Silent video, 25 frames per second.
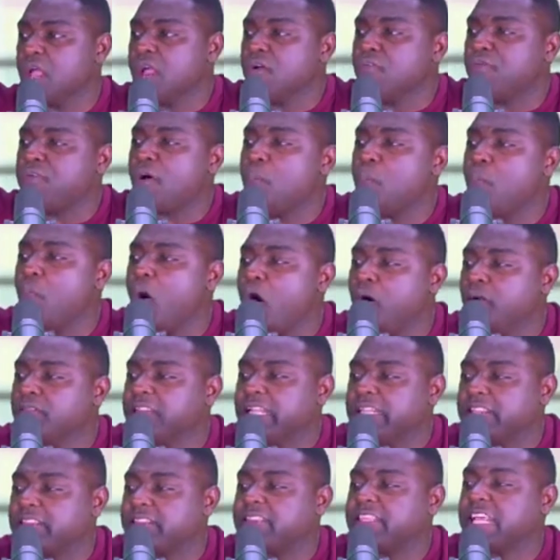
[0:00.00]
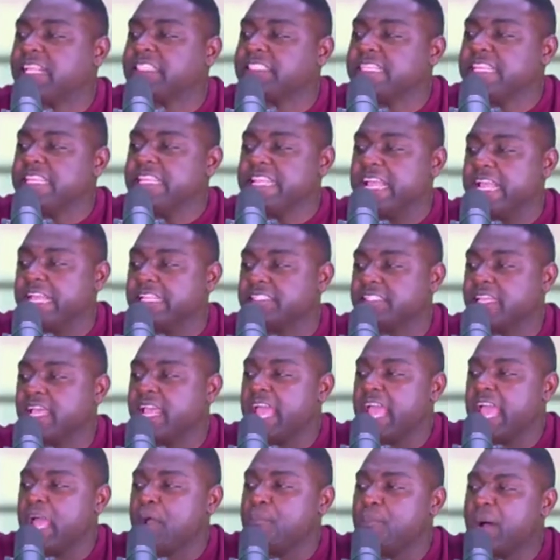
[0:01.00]
Utie almost story now.
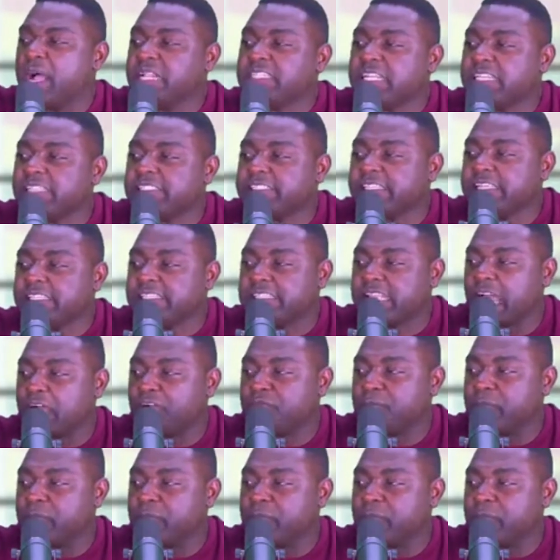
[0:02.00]
This is the Queen's statement.